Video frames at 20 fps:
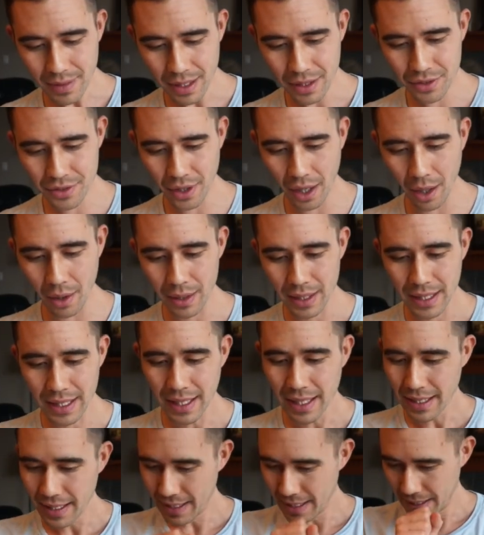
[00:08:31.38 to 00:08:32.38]
So
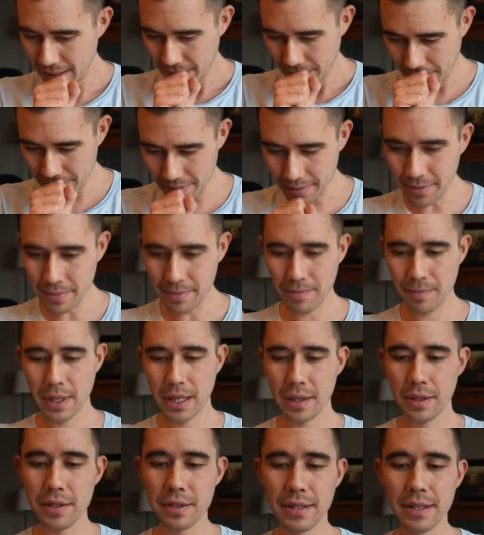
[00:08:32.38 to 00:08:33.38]

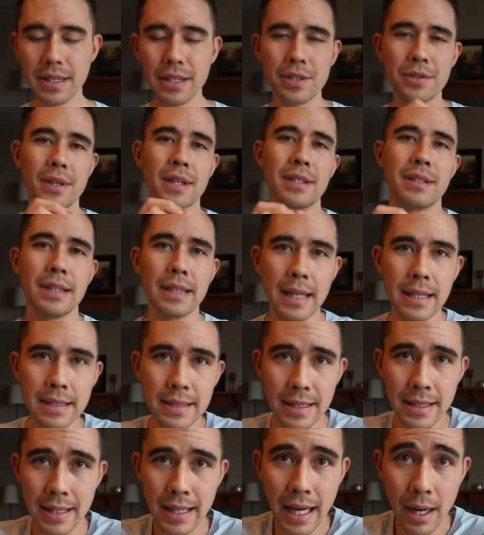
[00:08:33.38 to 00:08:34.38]
here's an interesting
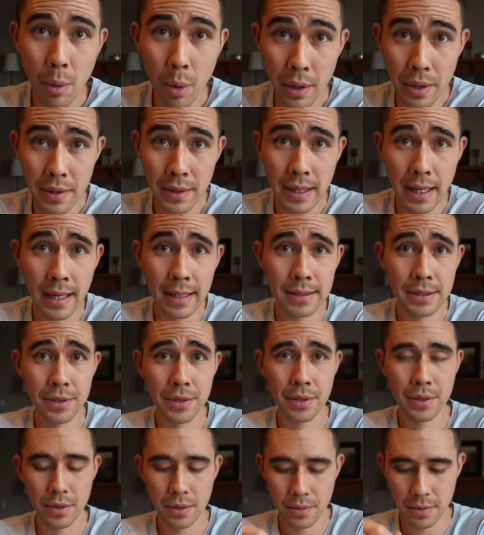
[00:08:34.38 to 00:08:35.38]
idea that I want you guys
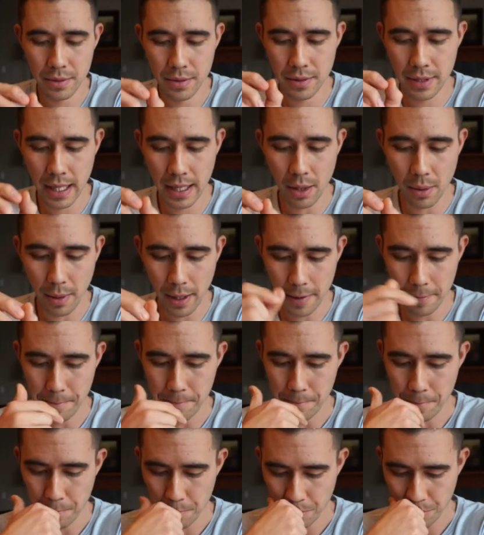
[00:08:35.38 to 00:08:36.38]
to, to take away.
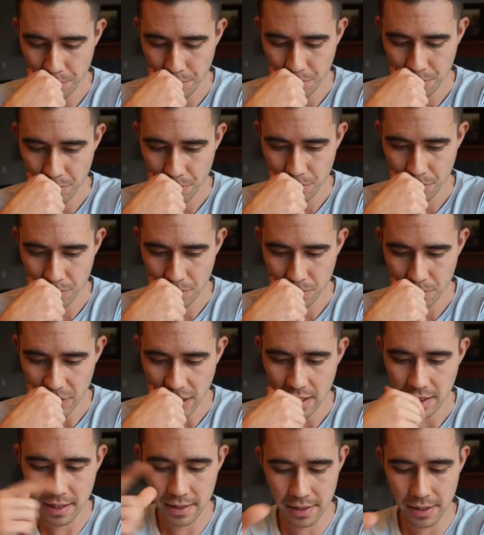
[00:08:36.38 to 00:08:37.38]

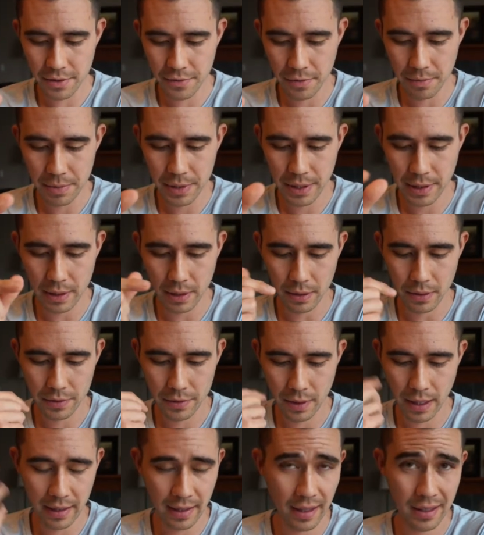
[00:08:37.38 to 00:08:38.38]
This is from Teal,
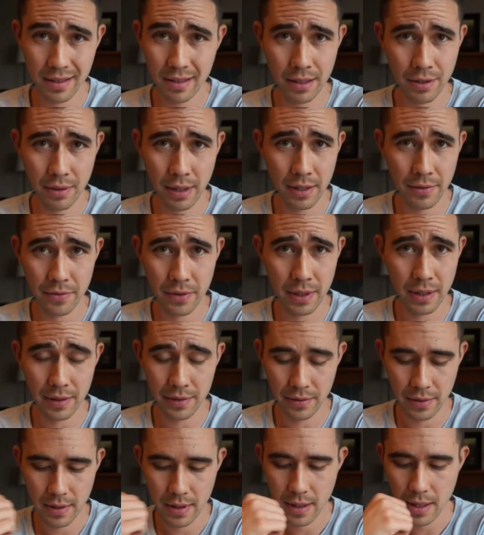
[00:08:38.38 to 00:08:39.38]
so I can't take credit for
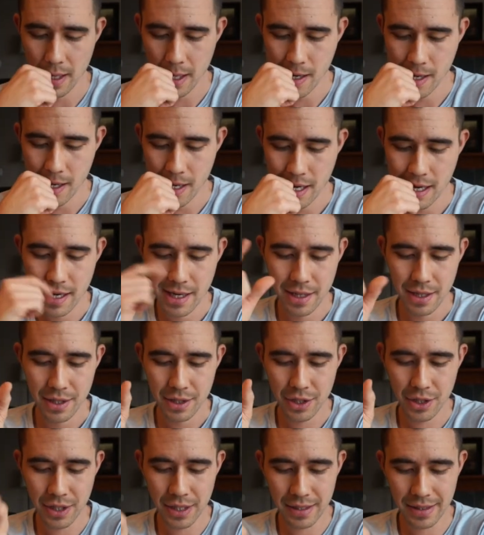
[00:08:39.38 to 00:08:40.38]
this.
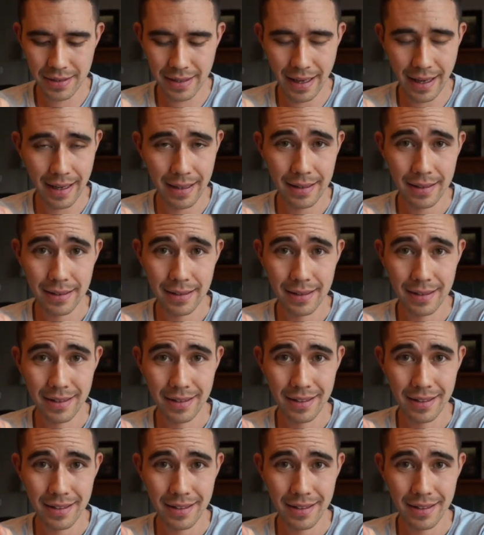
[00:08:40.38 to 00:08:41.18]
She said,